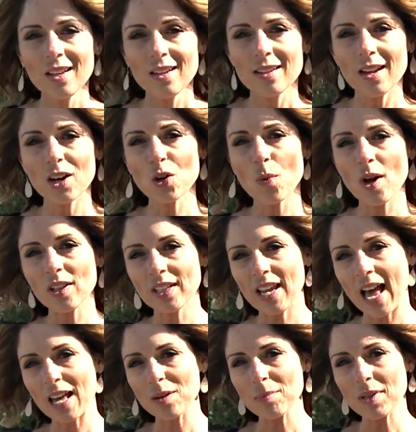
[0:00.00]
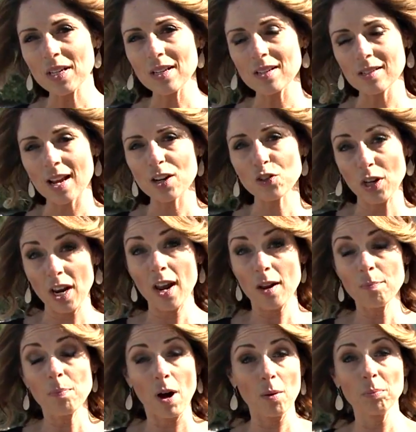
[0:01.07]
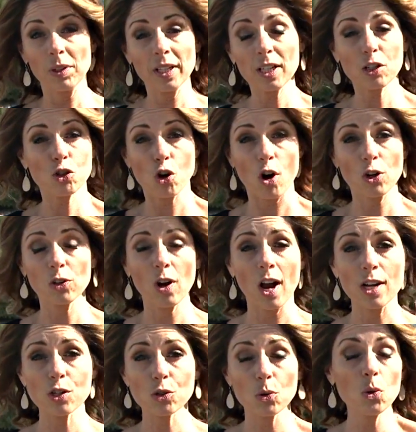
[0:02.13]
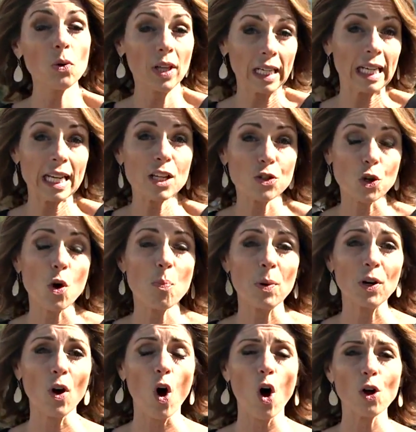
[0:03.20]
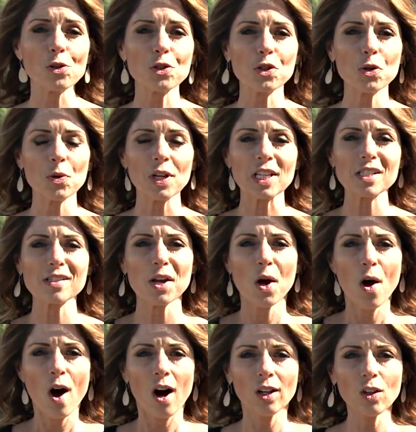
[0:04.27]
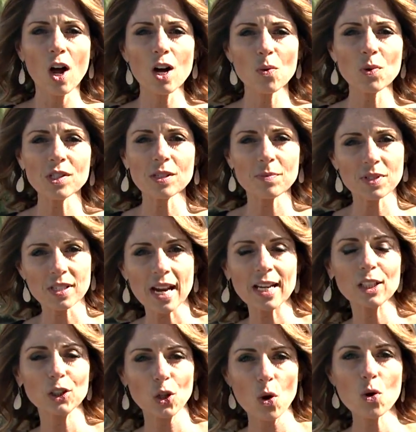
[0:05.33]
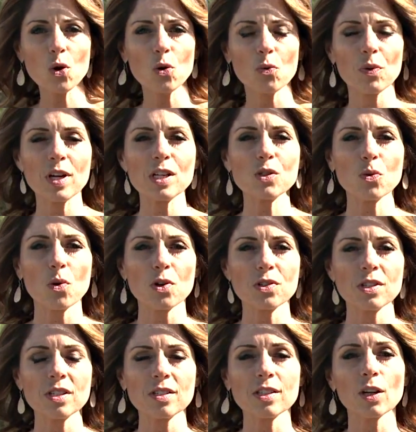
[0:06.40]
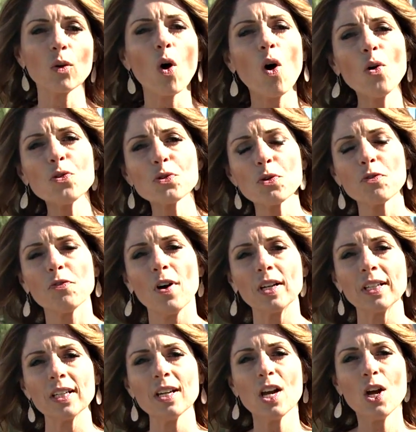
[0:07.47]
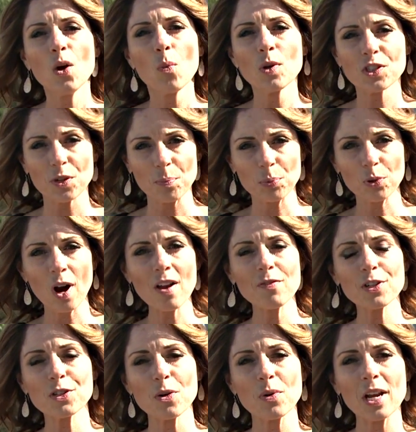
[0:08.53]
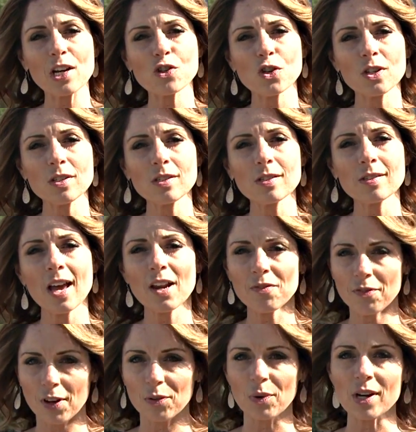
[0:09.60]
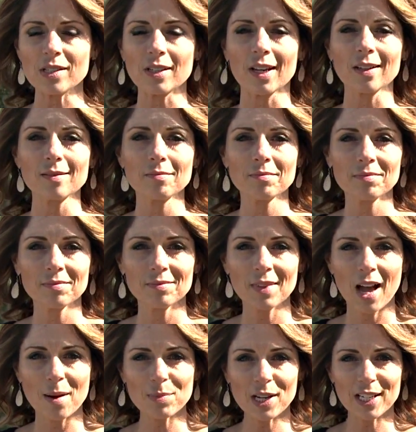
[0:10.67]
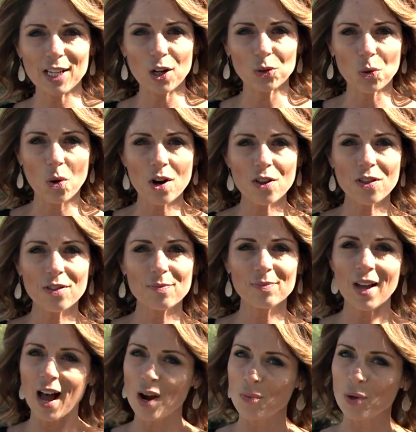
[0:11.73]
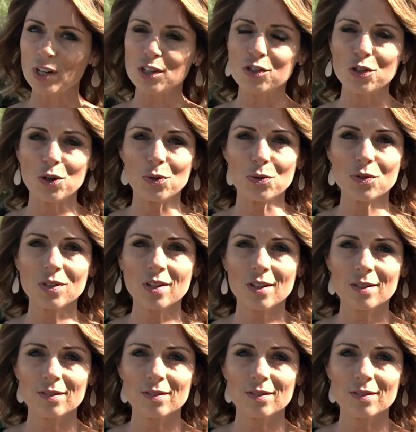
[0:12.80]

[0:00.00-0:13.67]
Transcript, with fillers: Now, Nowell Academy is actually a public charter high school, and it is open to all students. Along with some state and local resources, they're also funded with some private donations and fundraising. I'm Danielle North, Eyewitness News.